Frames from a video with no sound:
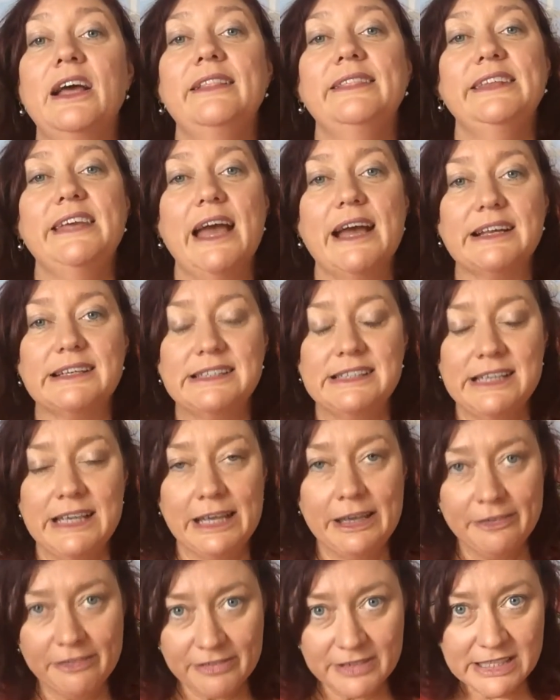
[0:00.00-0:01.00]
the
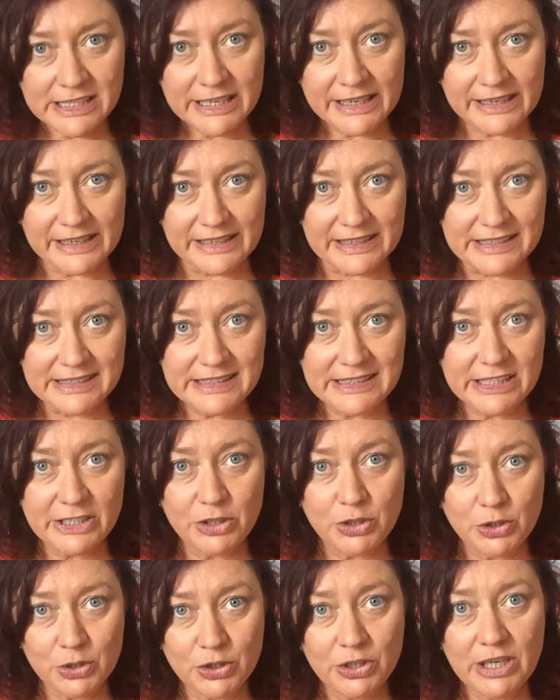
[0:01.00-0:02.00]
activities that
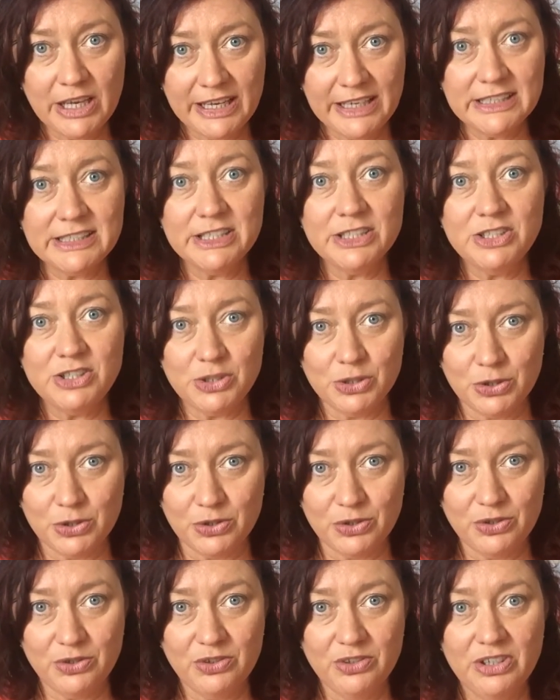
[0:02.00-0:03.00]
you need to
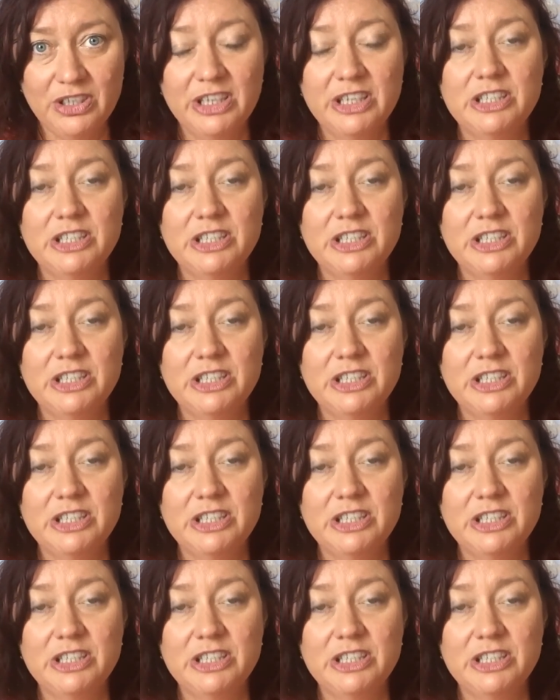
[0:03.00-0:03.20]
do